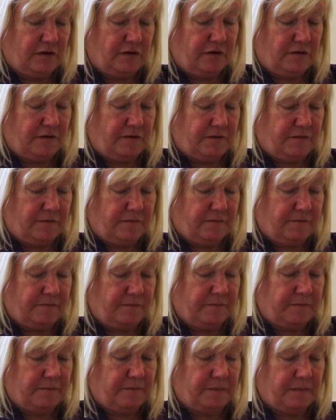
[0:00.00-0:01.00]

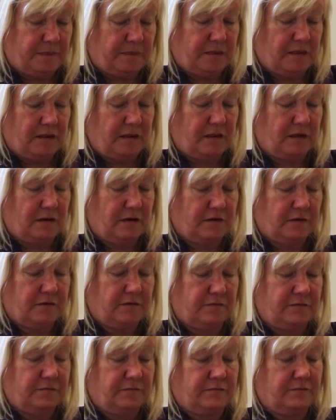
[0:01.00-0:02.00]

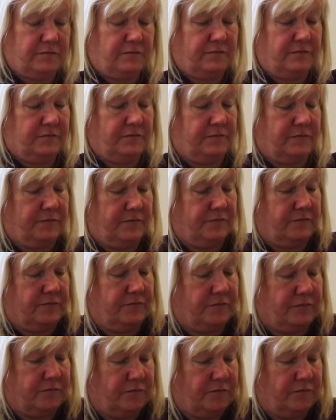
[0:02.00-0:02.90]
(no one is talking)